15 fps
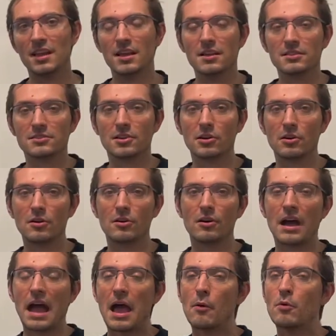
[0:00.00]
So
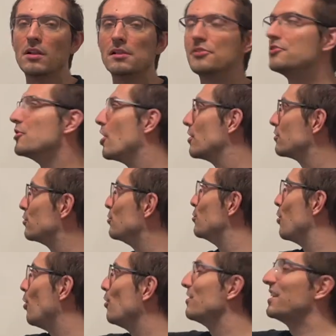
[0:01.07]
I will not do
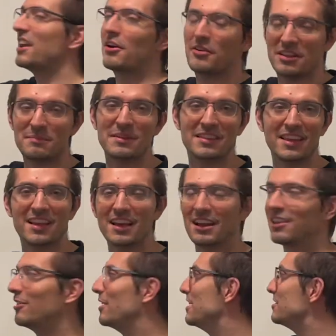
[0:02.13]
all the arithmetic
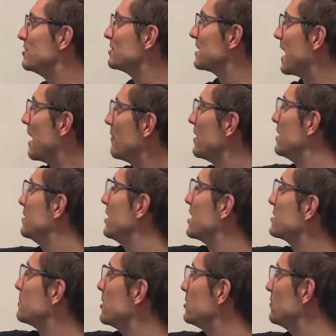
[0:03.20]
calculations. I have here the
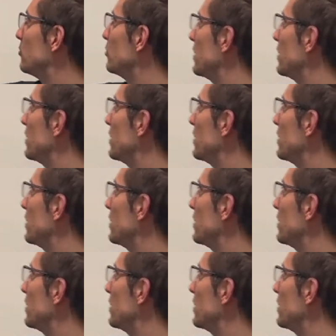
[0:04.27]
expression for the